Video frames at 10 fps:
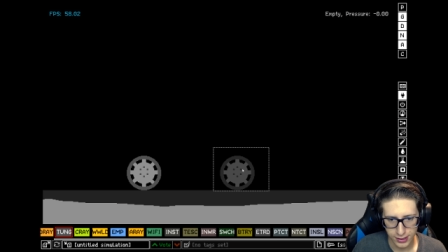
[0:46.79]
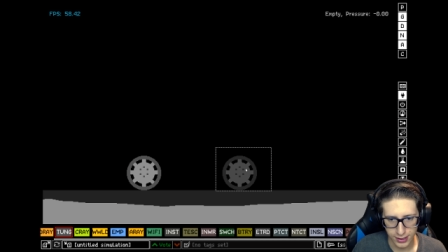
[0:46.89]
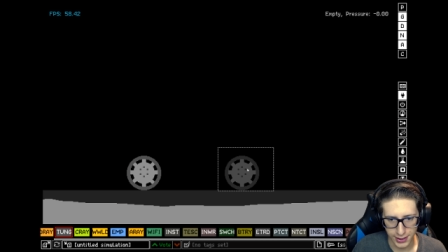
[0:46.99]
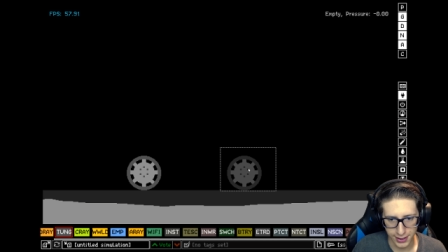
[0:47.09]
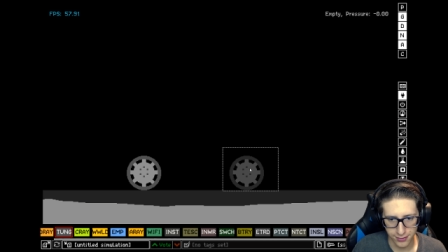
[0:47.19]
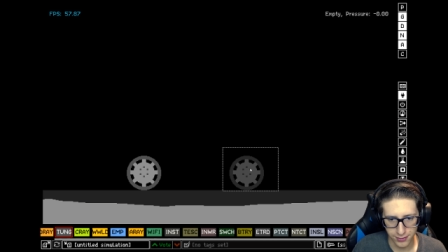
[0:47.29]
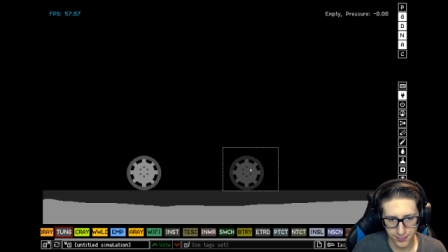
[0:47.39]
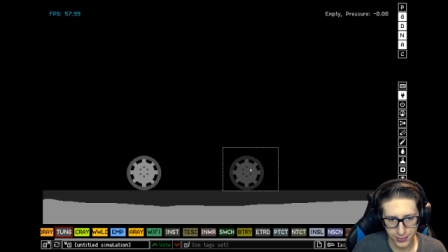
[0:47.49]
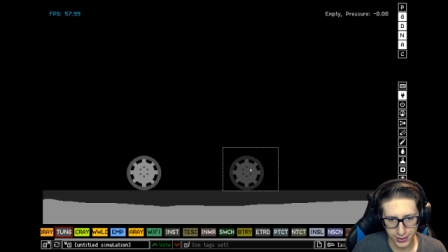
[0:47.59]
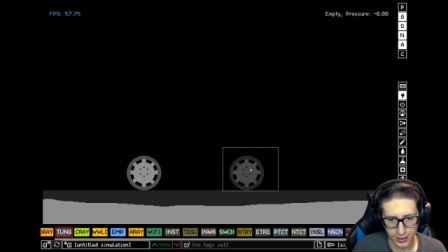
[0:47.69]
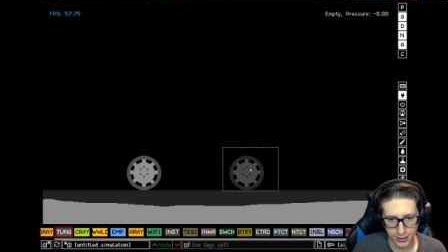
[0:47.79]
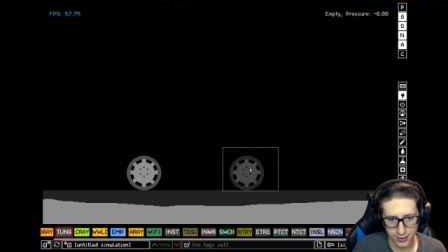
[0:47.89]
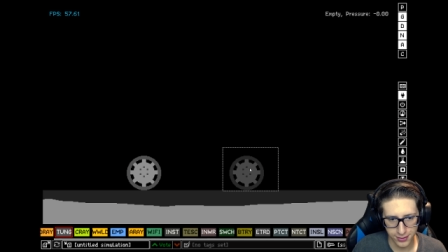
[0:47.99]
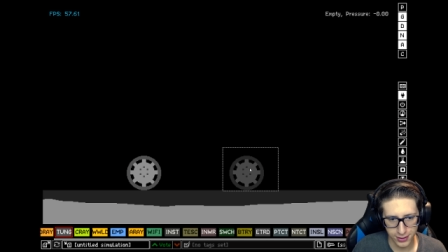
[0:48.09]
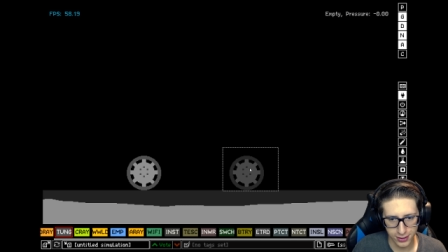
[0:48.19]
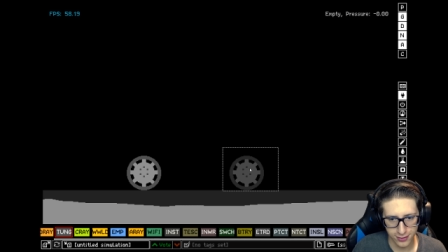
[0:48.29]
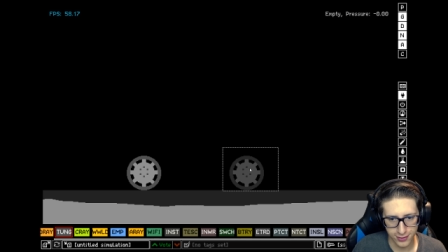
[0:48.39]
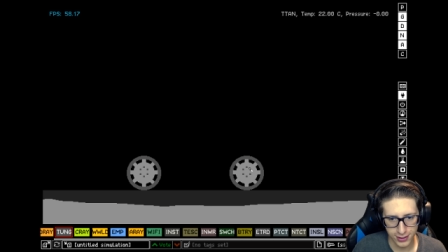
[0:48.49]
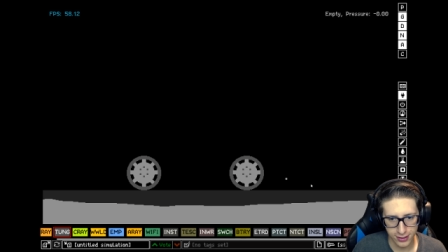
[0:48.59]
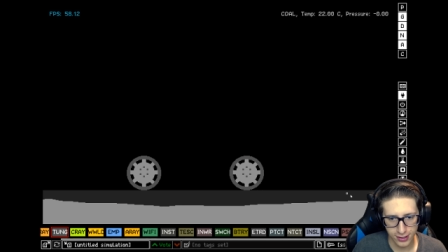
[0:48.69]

Alright, we'll put the other wheel over here.